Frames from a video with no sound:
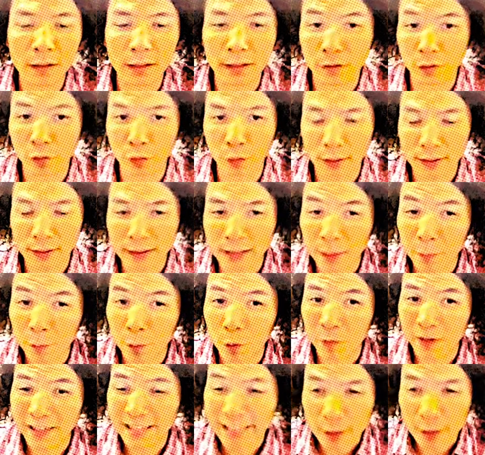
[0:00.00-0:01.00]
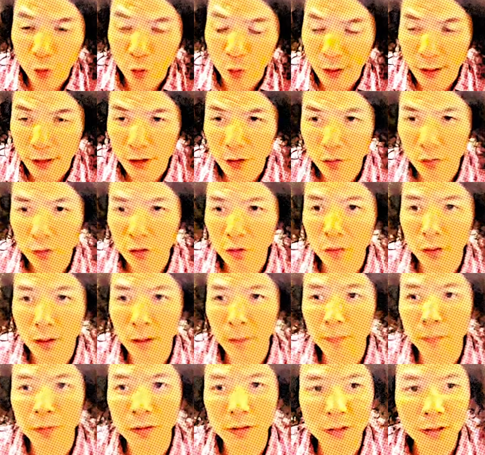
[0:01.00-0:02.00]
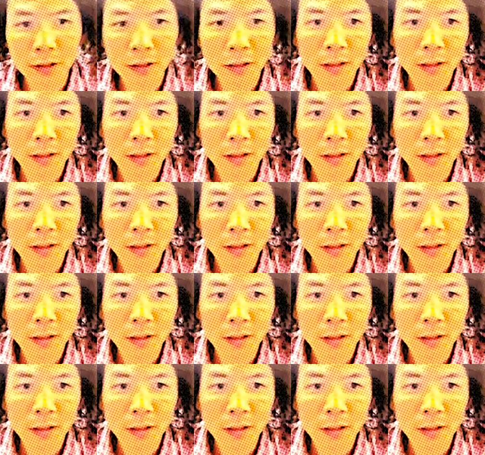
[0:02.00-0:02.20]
what type of equation you wanna put